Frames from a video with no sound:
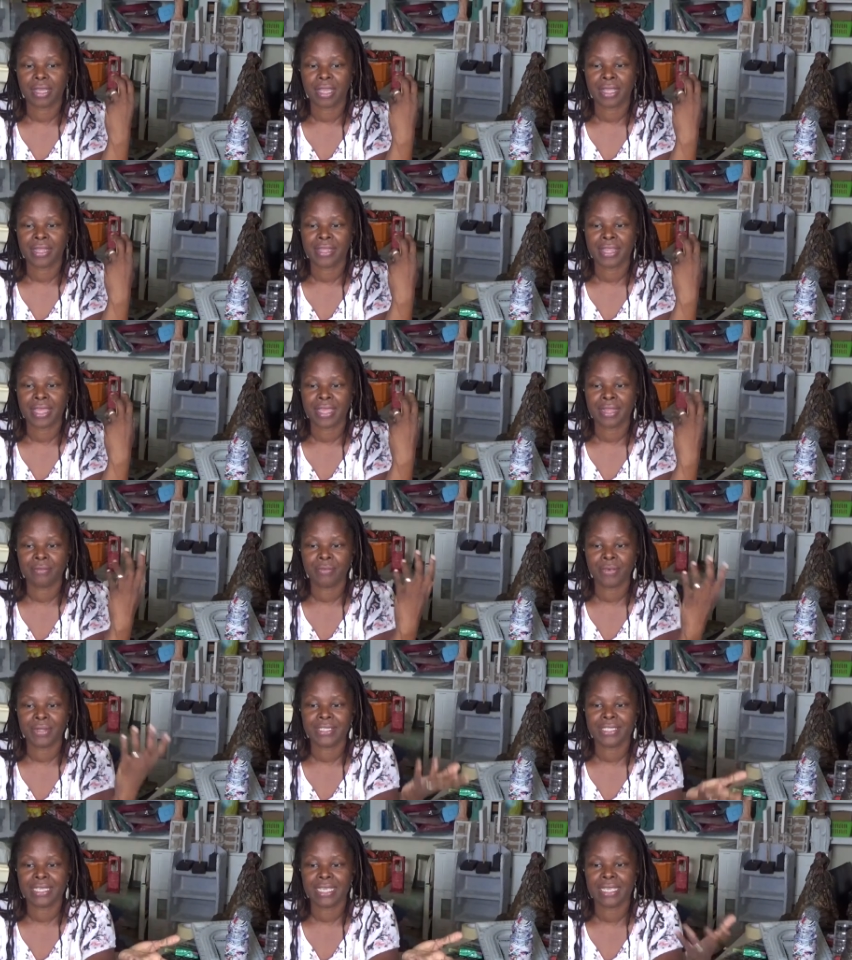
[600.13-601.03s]
and then
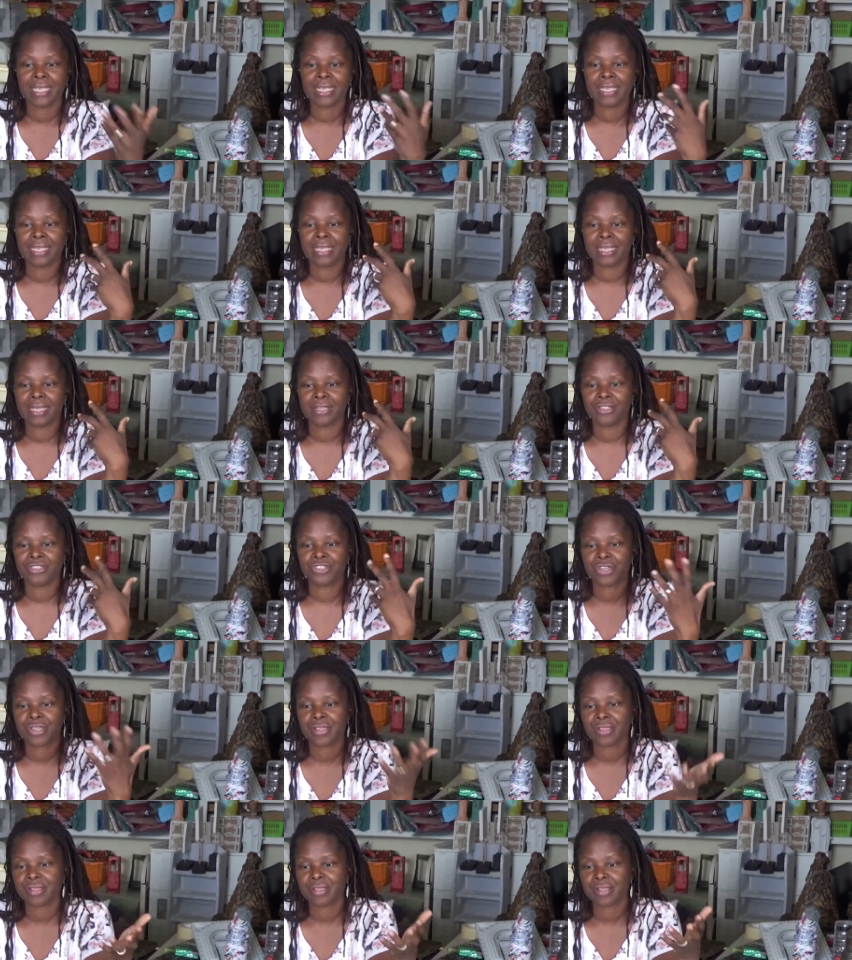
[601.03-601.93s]
would eat and
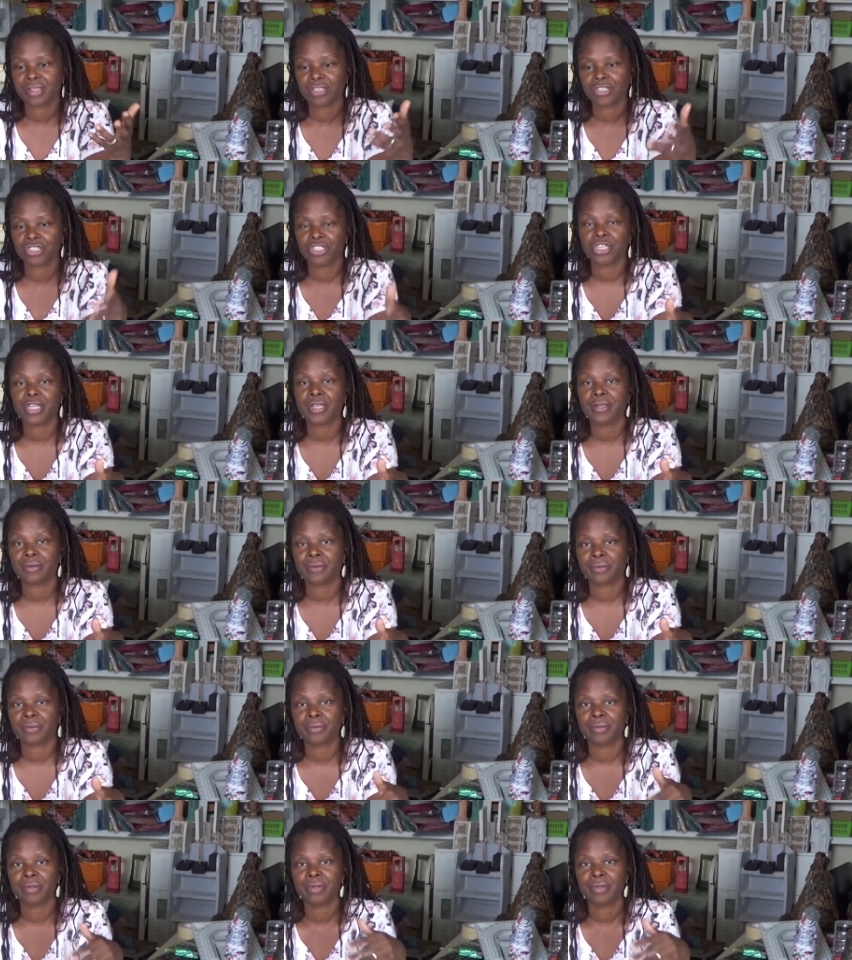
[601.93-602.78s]
just chill.